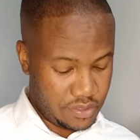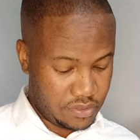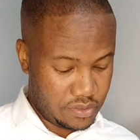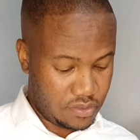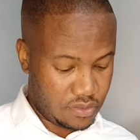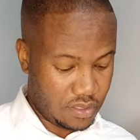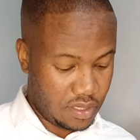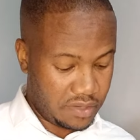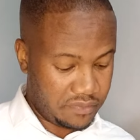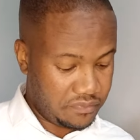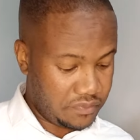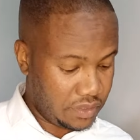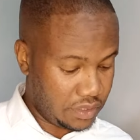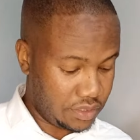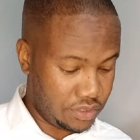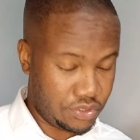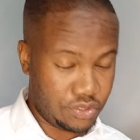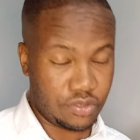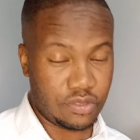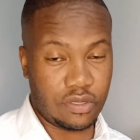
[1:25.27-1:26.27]
so I
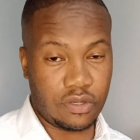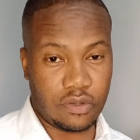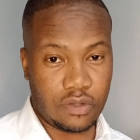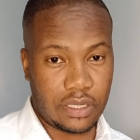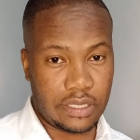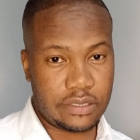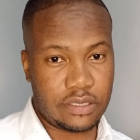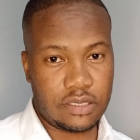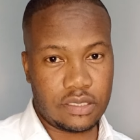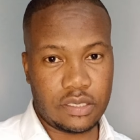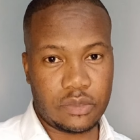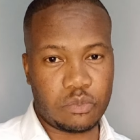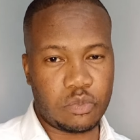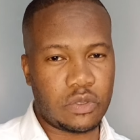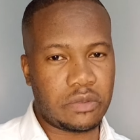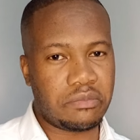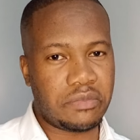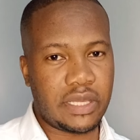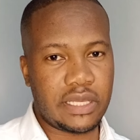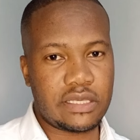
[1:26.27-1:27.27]
figured, you know what, it
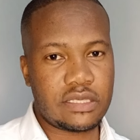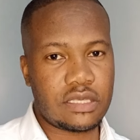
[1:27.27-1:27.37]
would make